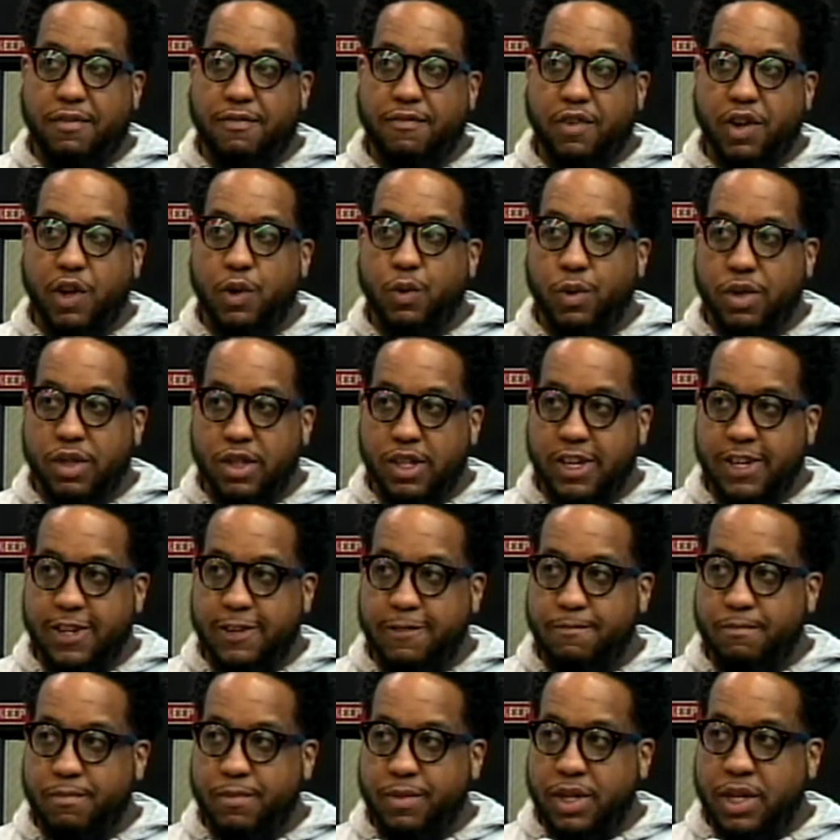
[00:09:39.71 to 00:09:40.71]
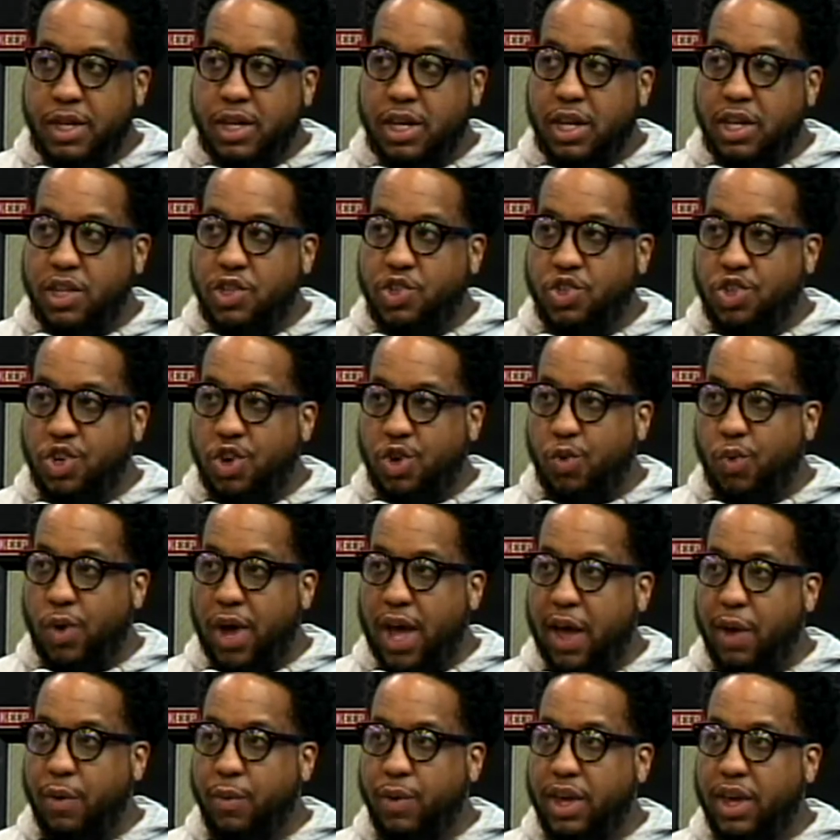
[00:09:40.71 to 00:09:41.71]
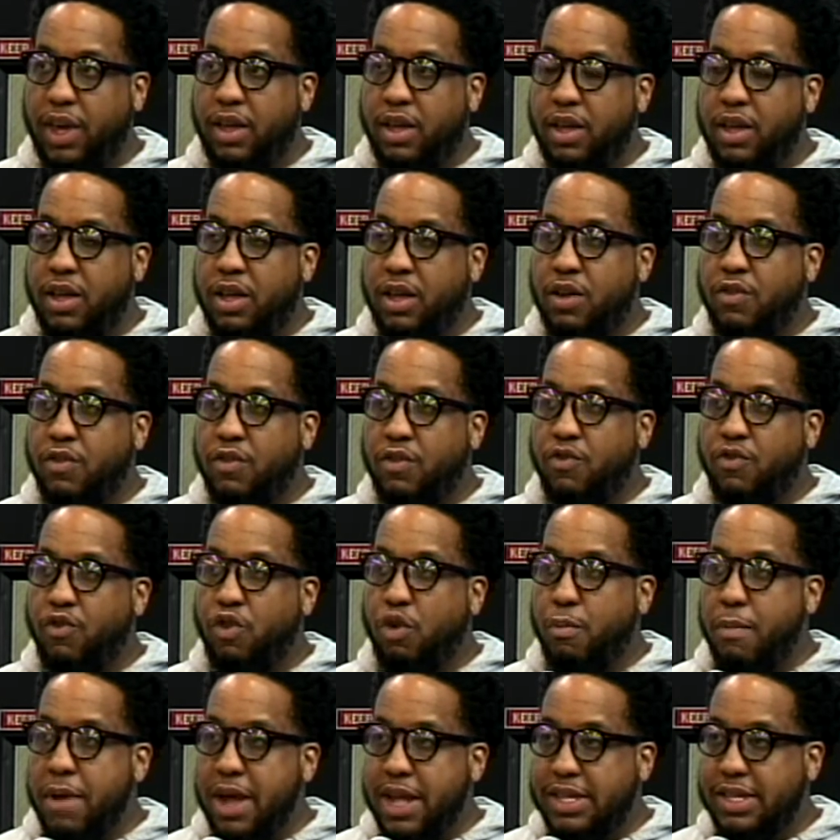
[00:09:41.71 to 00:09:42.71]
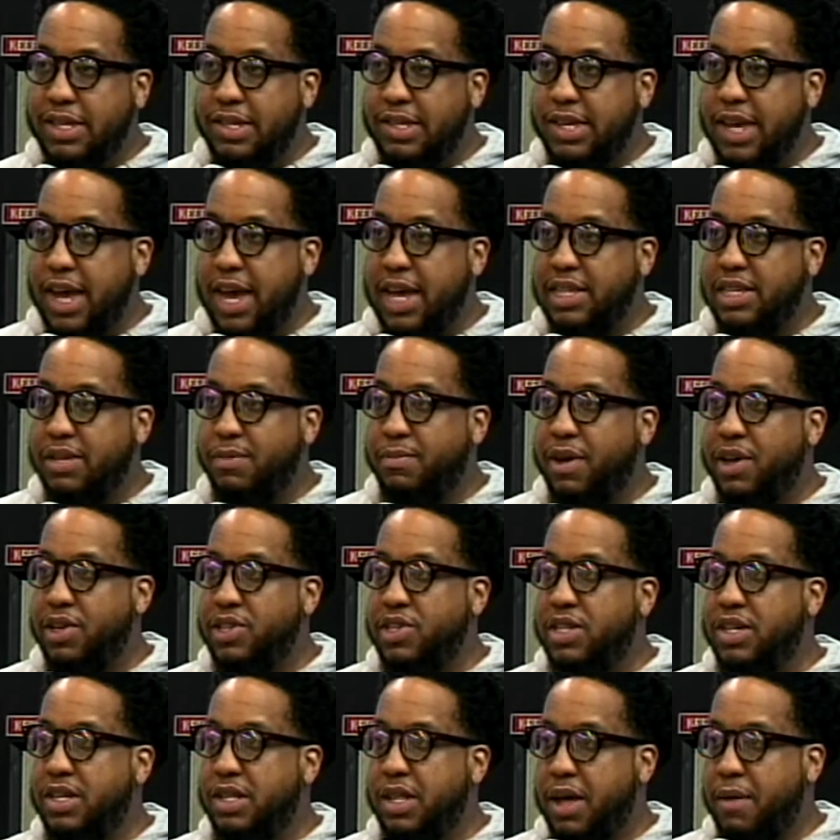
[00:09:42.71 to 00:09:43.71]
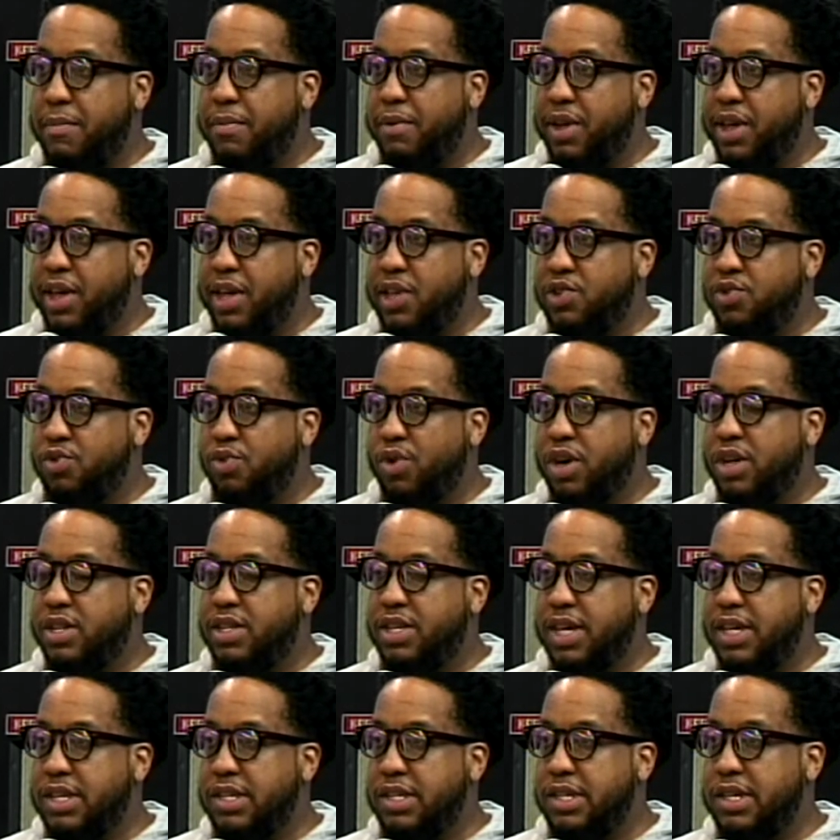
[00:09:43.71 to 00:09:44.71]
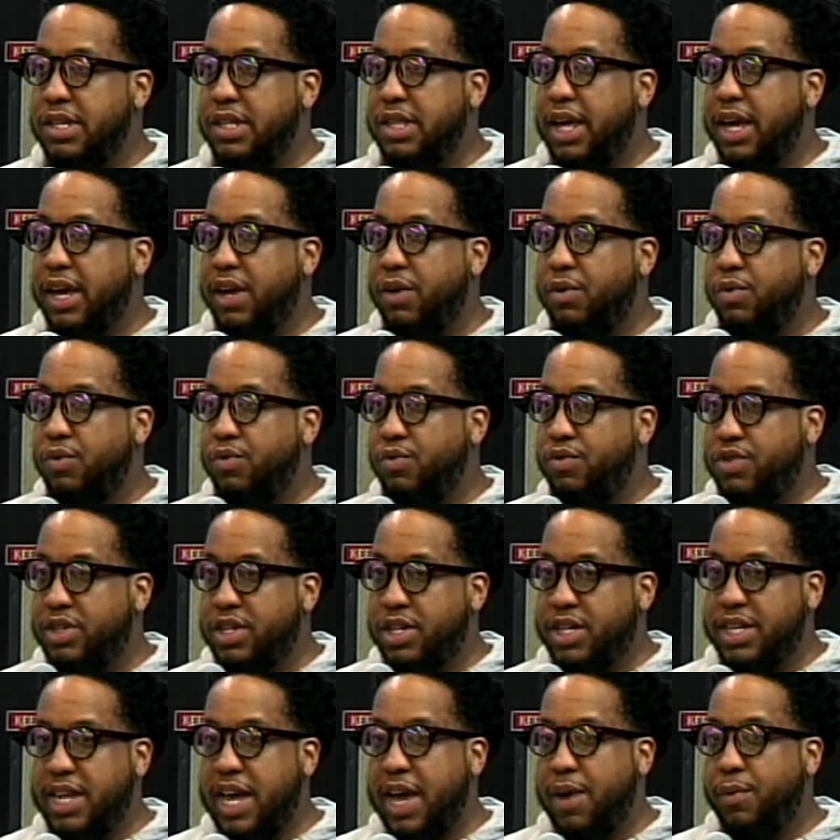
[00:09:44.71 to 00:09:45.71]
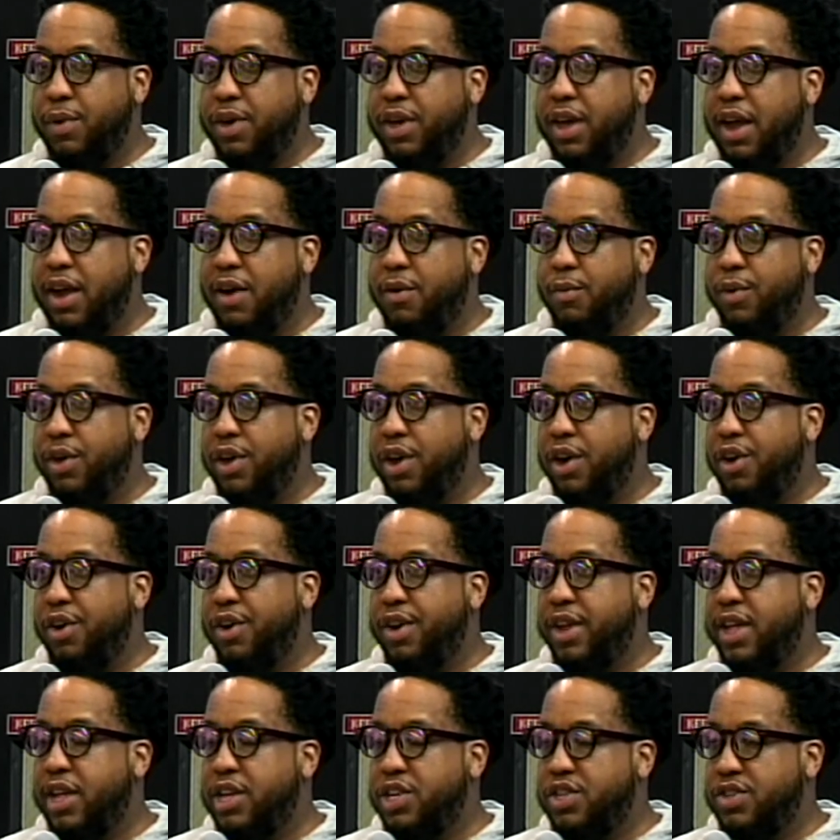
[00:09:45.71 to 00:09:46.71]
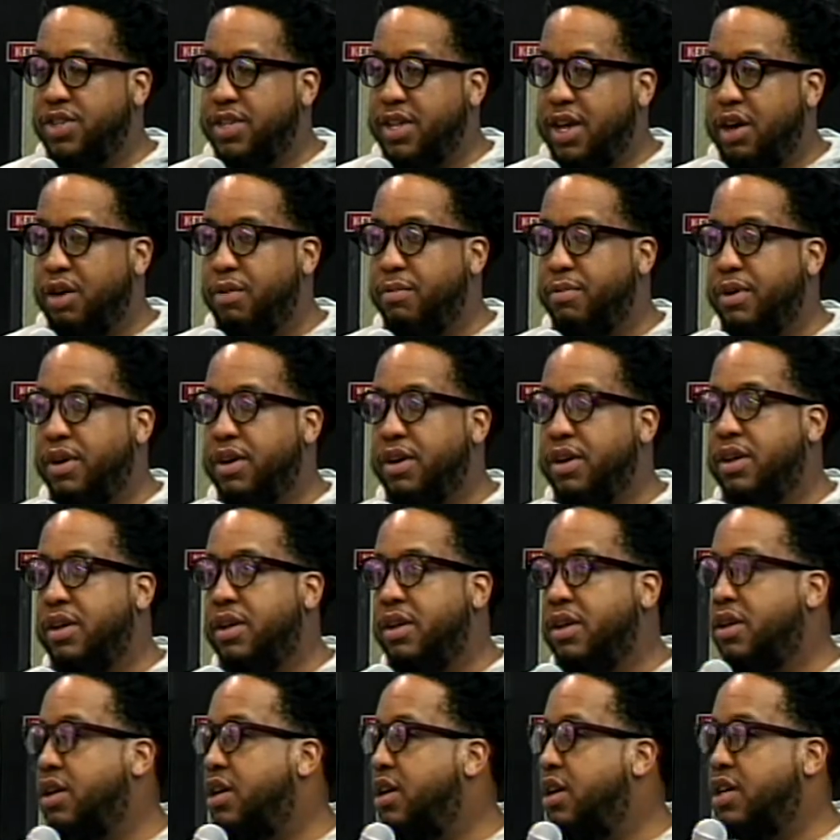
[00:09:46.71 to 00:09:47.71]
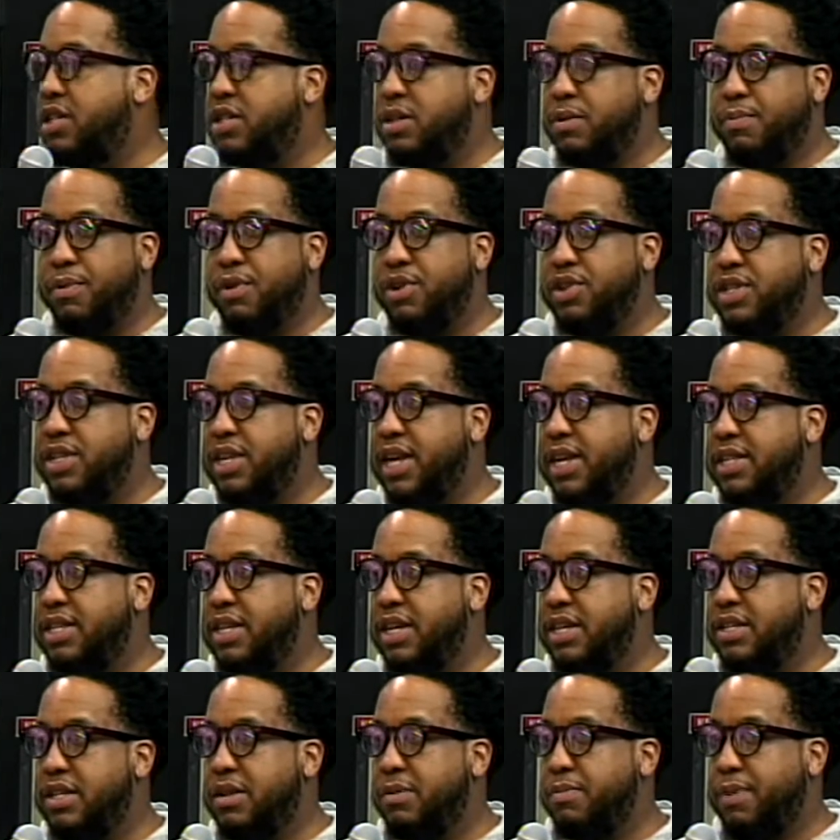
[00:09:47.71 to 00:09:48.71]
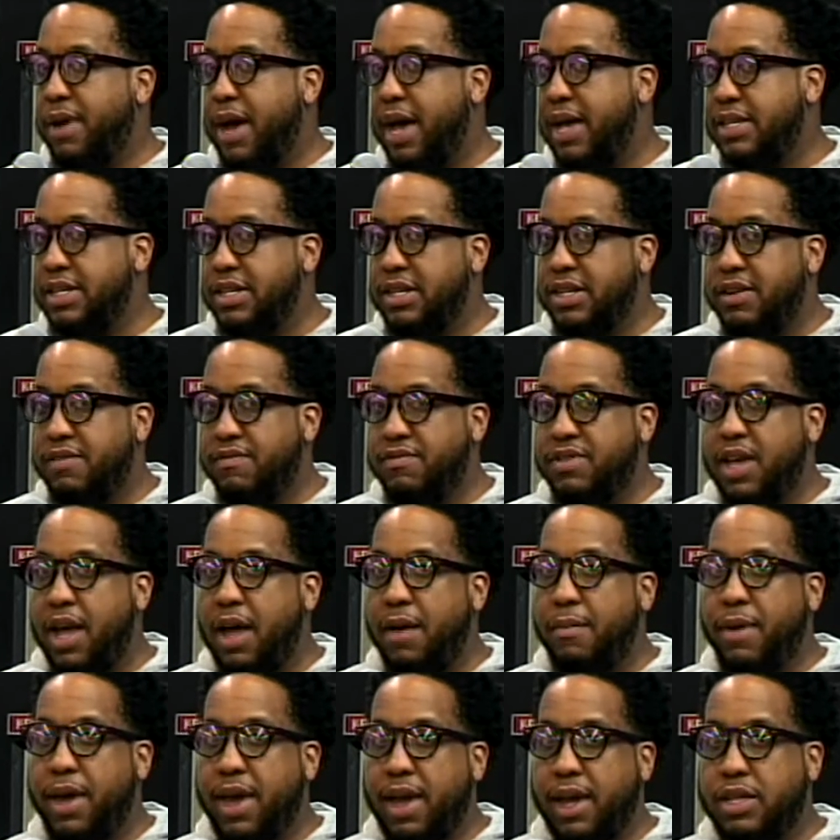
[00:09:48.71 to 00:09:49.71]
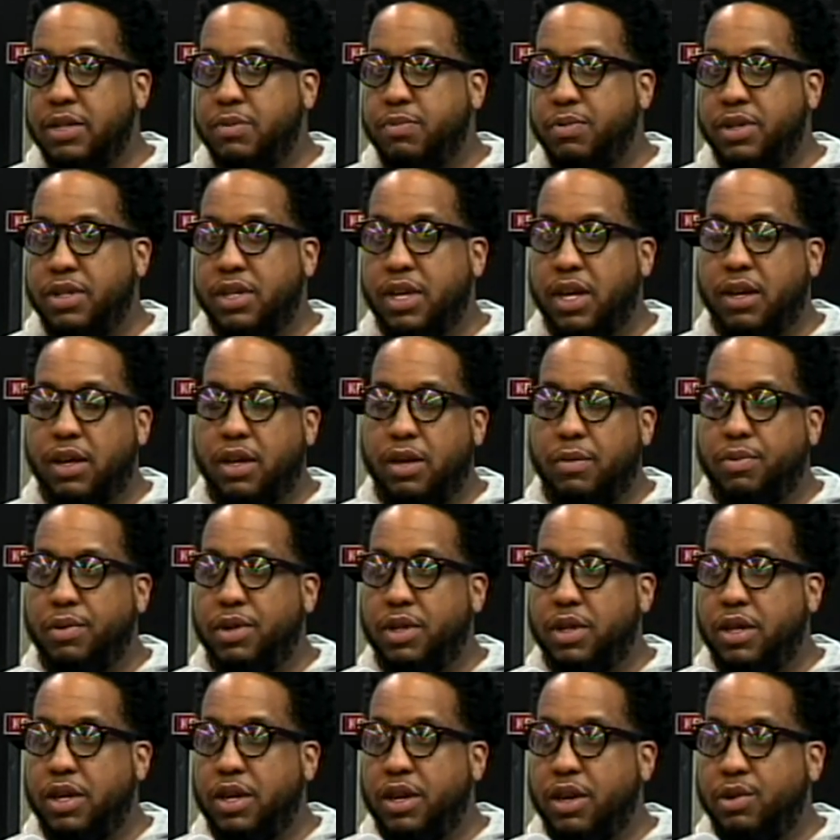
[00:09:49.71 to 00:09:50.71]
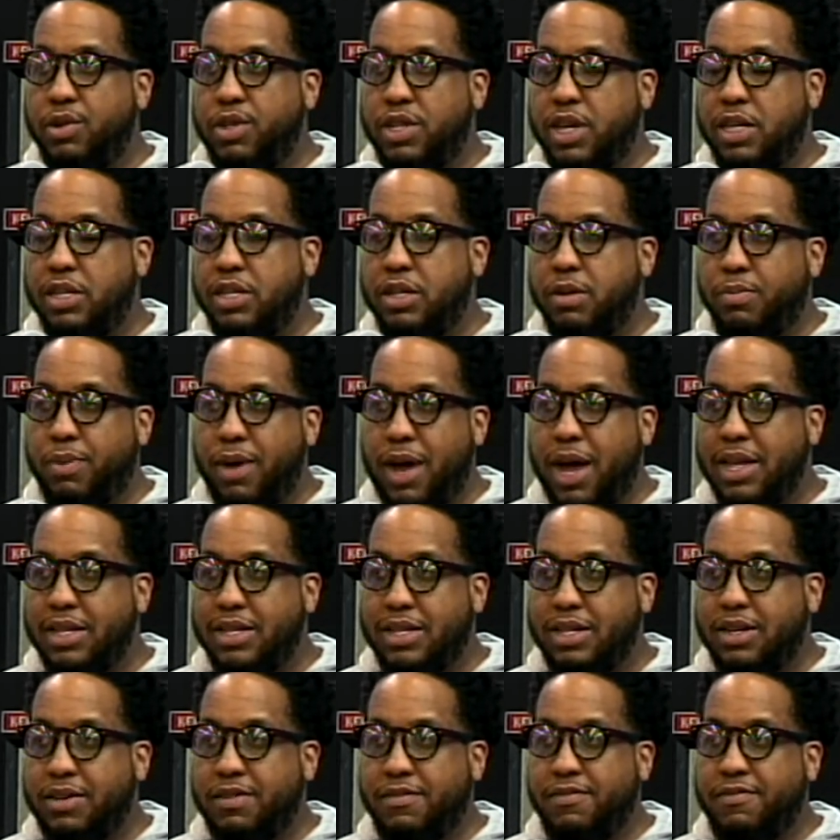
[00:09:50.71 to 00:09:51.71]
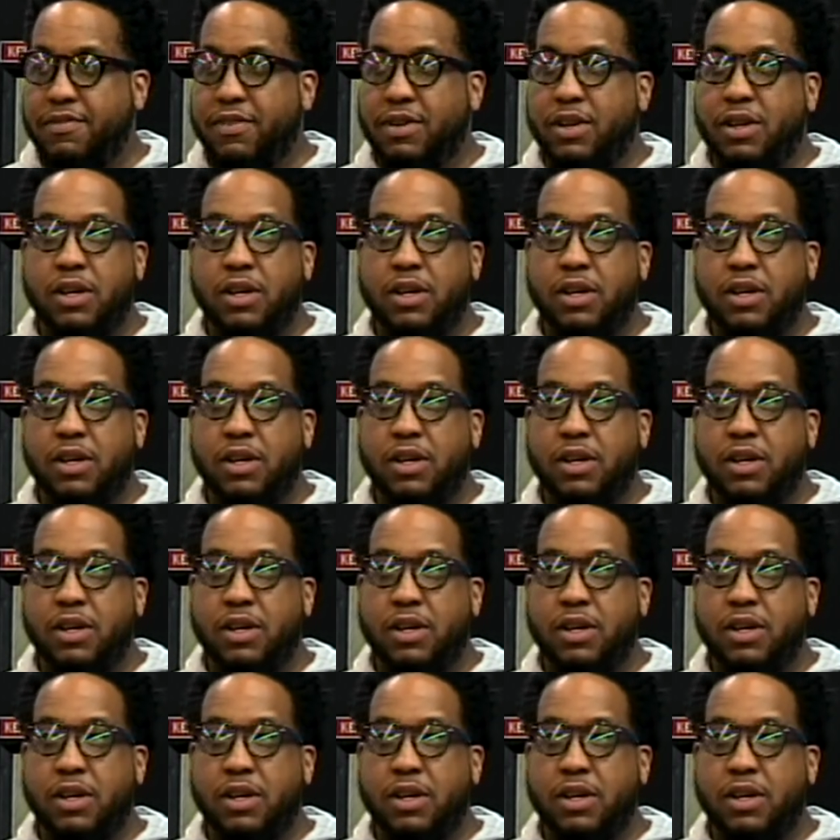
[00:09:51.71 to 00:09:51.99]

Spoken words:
frequently. And so while we romanticize about celebrities who are tested, like tonight we heard Idris Elba as a person that tested positive, Tom Hanks tested positive,